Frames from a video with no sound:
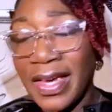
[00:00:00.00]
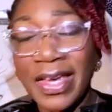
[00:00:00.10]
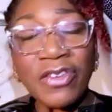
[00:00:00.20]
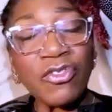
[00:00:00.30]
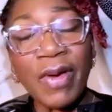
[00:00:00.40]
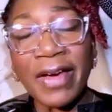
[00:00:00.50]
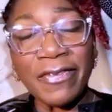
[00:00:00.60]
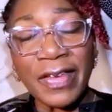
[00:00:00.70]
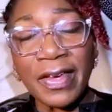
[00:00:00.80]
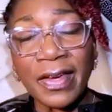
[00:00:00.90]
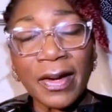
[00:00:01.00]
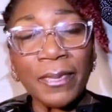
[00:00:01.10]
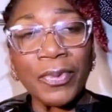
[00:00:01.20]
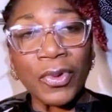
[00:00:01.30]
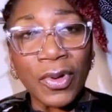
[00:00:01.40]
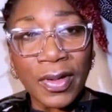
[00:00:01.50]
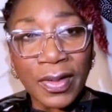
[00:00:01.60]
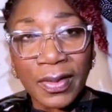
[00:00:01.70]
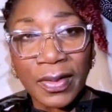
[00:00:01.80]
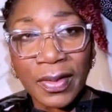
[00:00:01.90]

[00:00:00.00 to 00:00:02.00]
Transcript: in traveling abroad,